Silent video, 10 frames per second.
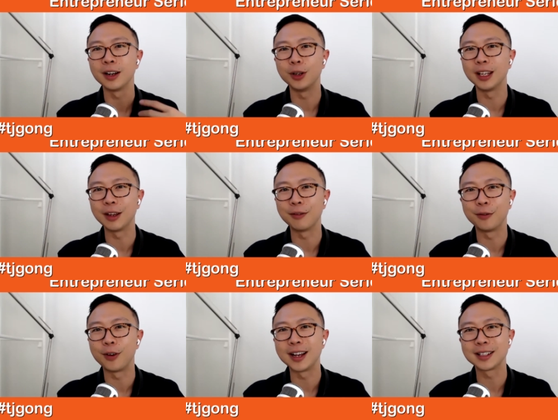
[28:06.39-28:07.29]
really give
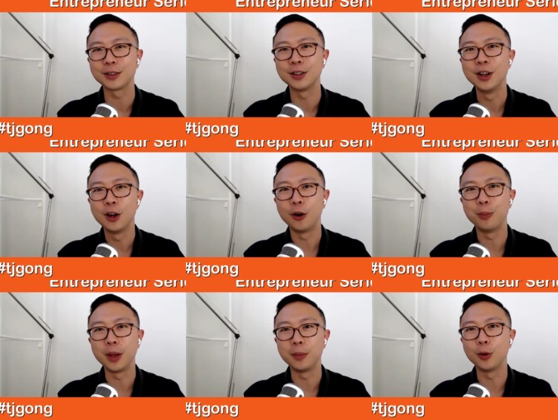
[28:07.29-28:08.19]
advice on
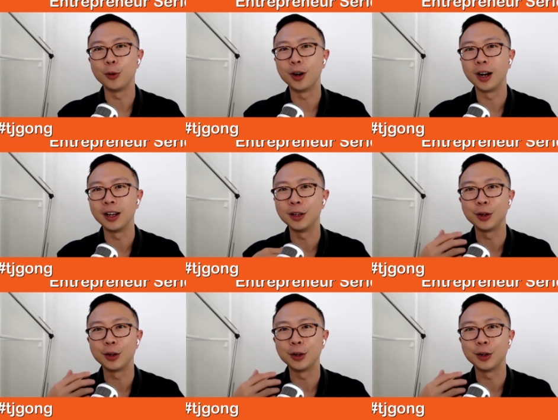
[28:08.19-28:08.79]
people who are,